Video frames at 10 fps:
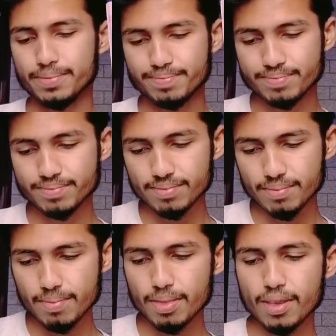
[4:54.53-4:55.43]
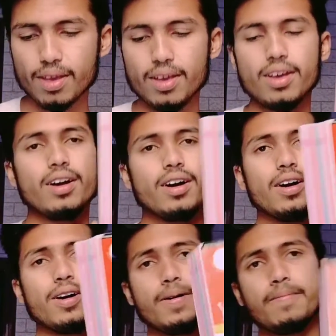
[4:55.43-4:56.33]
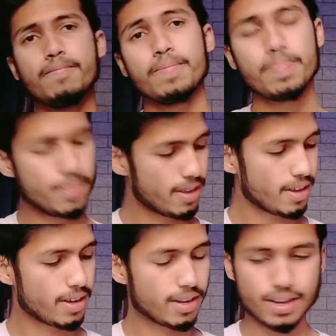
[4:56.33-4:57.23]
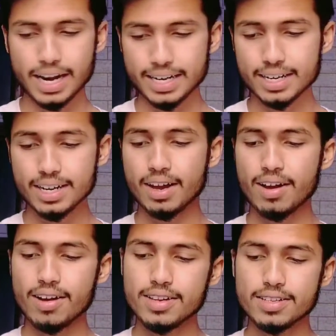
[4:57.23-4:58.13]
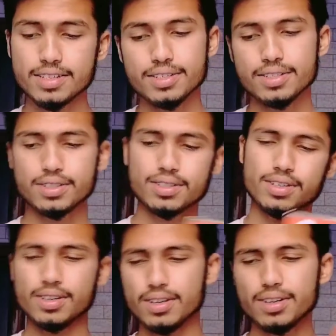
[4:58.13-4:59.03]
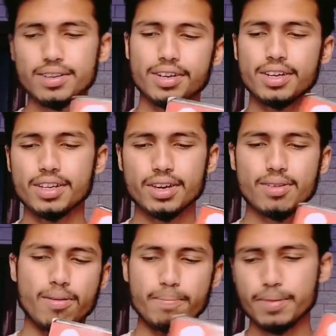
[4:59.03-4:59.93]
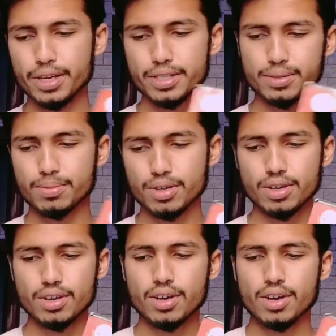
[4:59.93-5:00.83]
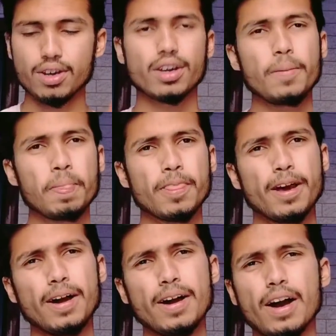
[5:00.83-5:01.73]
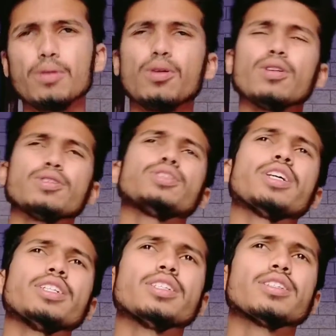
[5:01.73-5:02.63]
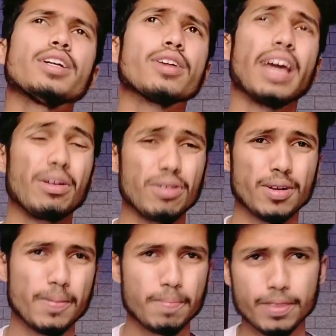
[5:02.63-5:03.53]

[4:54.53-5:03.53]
book um guyton and hall is a really complex book okay uh, i would also suggest that ganong